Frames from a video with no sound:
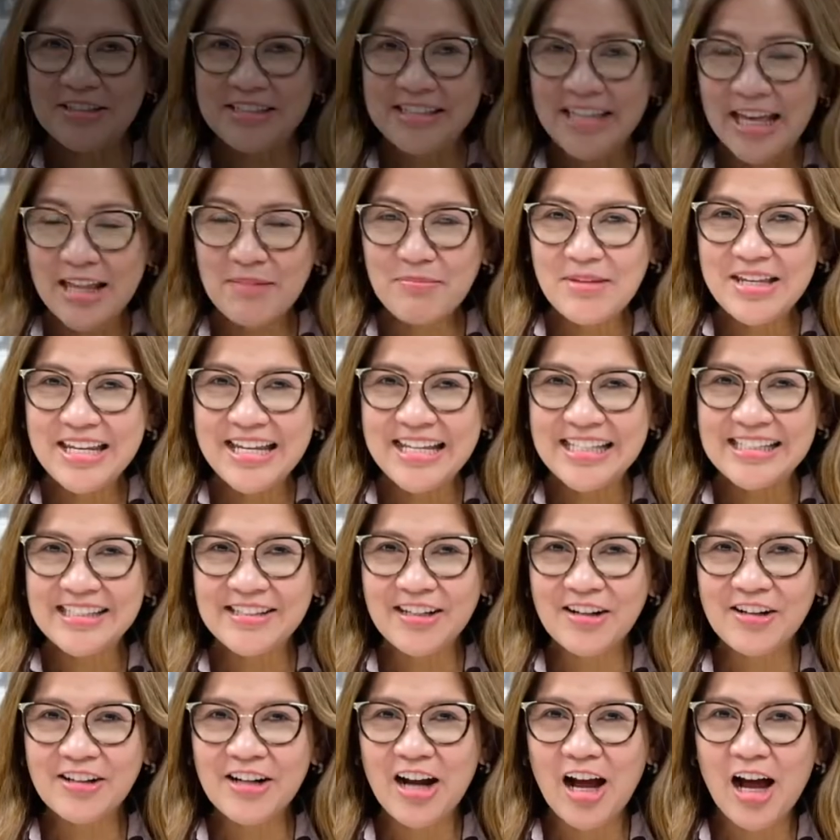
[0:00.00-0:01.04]
10 minutes
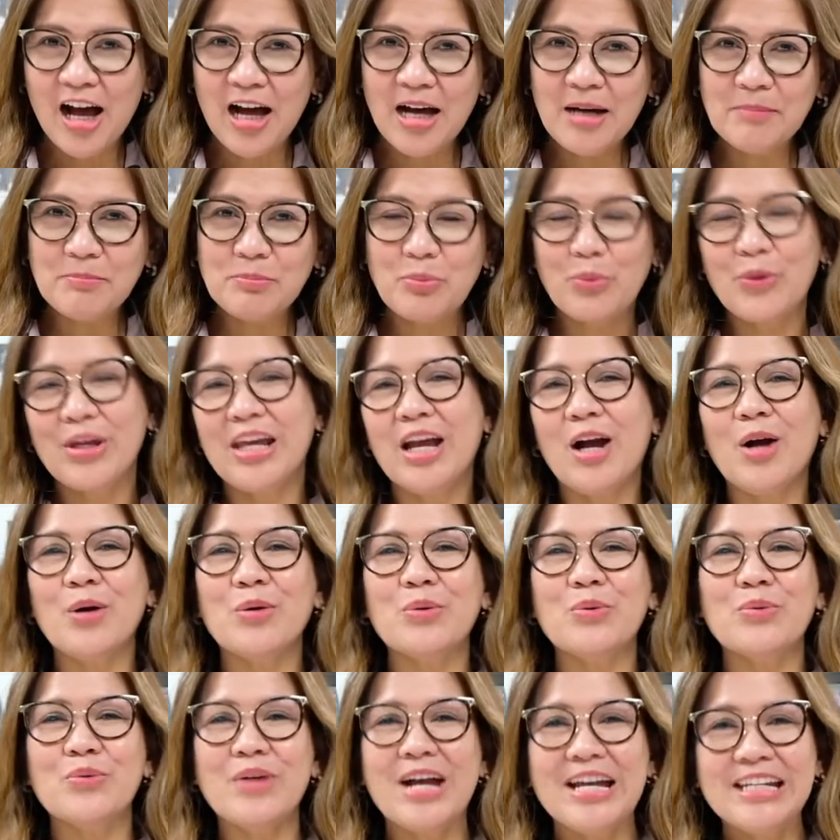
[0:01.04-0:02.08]
are up. We
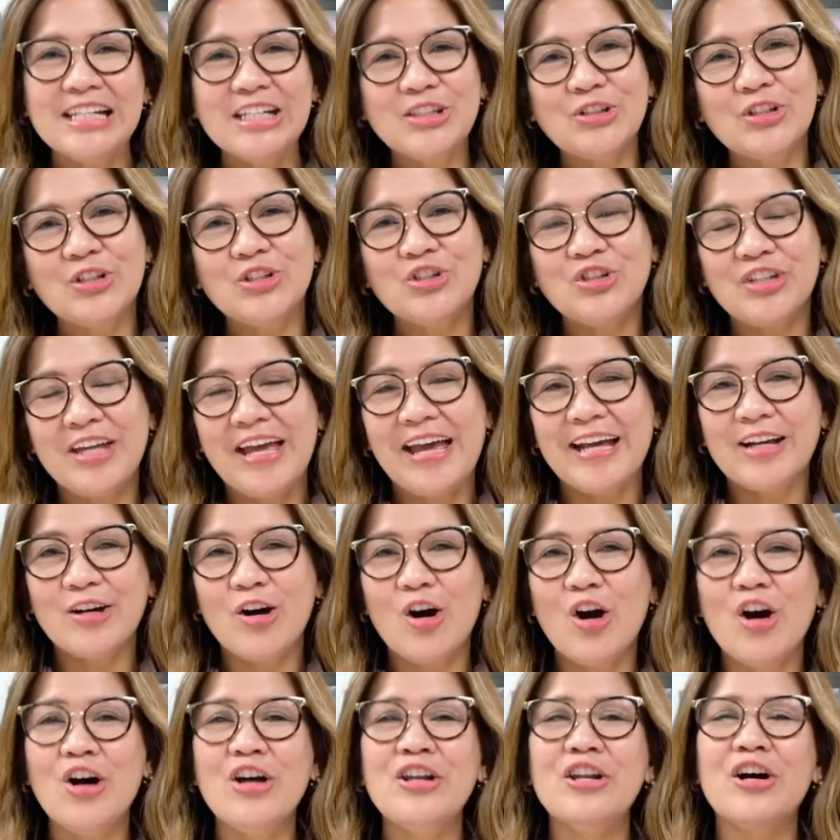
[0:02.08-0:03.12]
are ready to check
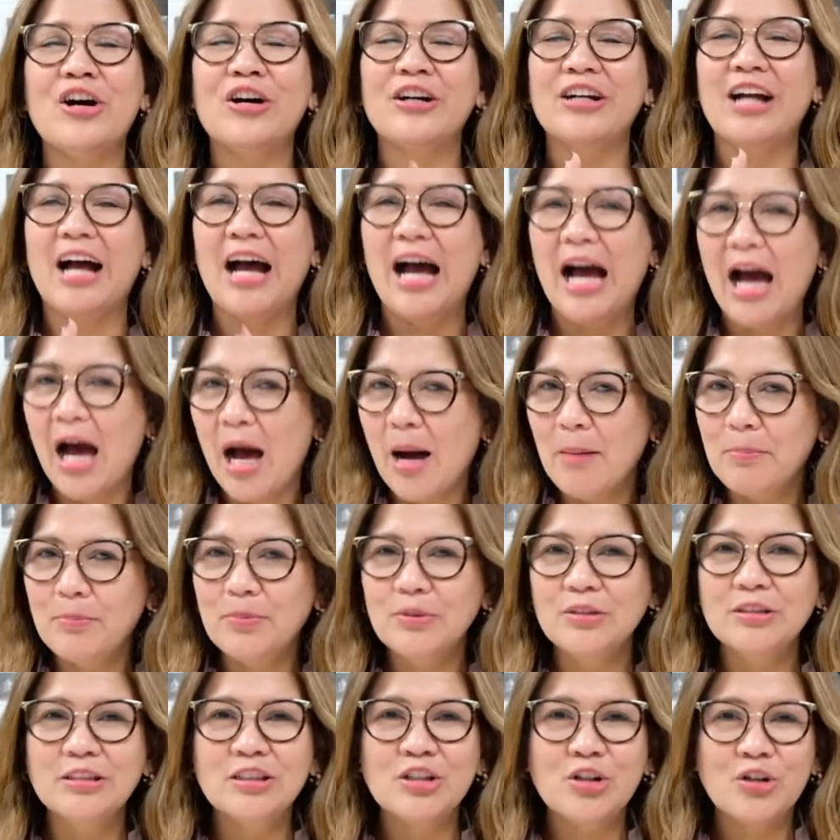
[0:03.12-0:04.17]
on our
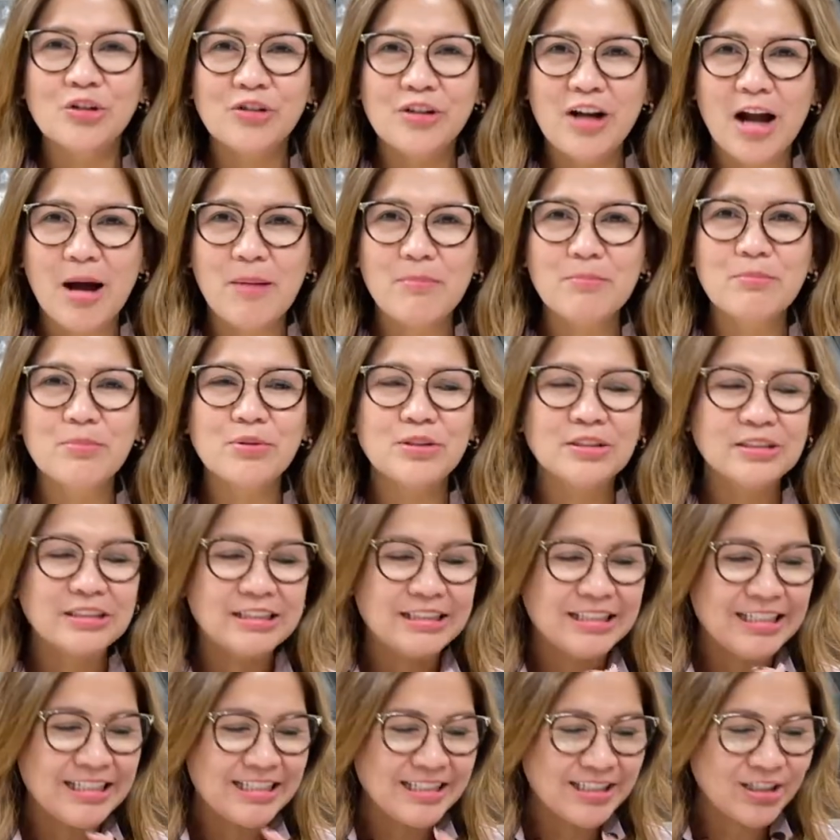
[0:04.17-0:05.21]
apple
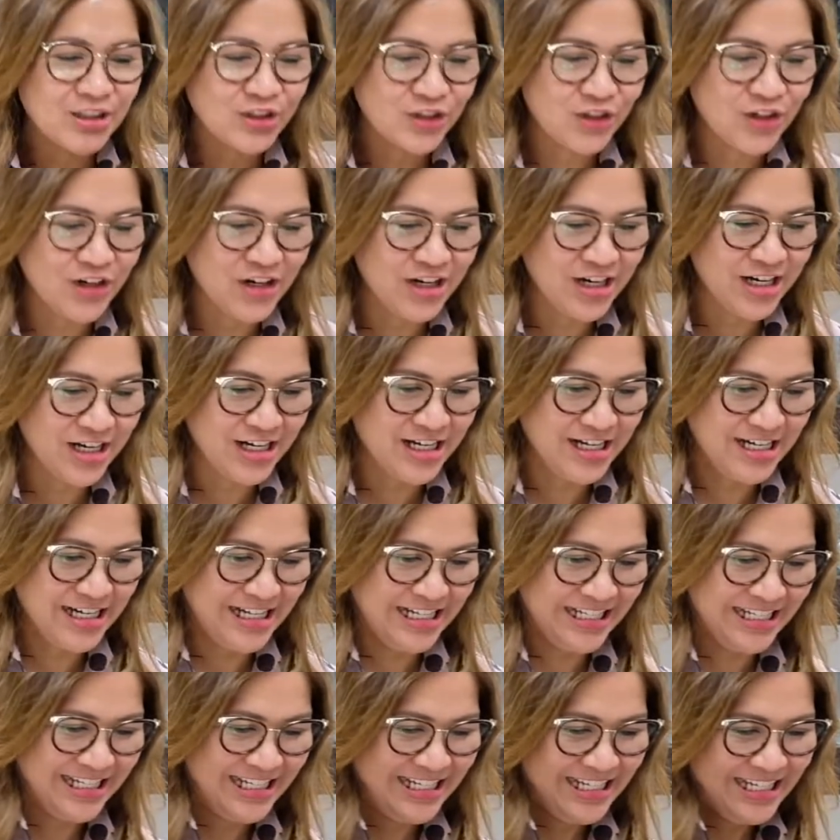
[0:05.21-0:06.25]
crumble
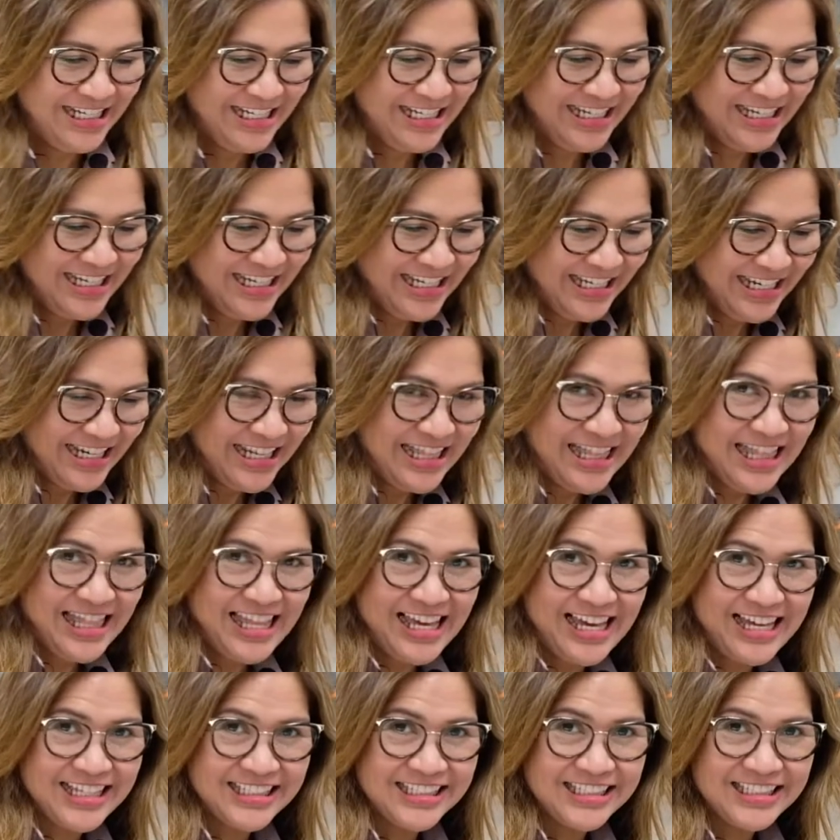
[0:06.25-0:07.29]
dessert.
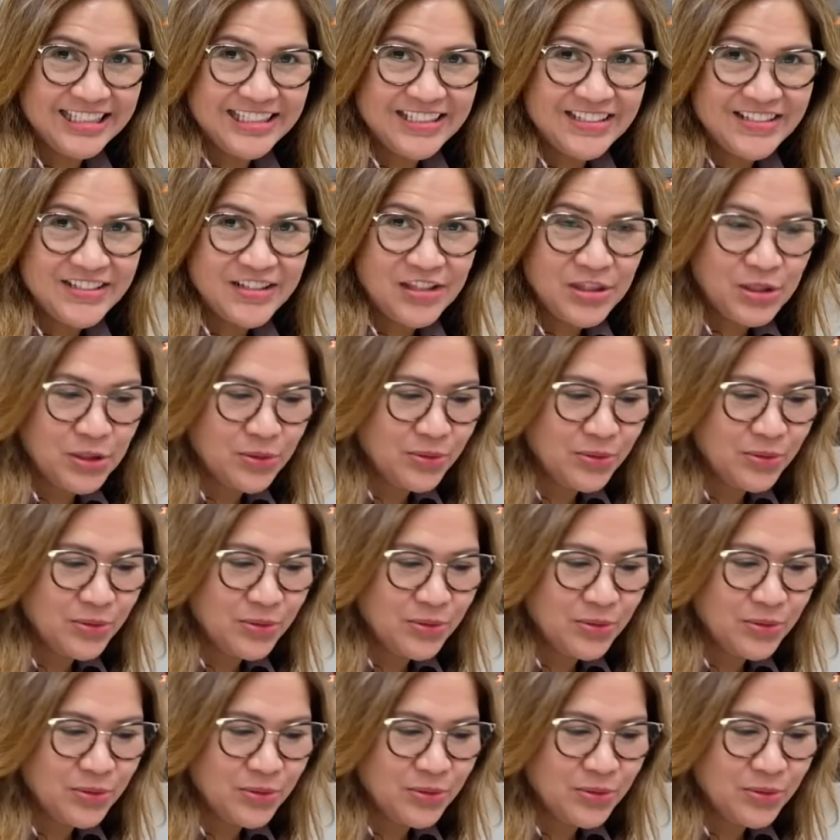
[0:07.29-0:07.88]
Let's do the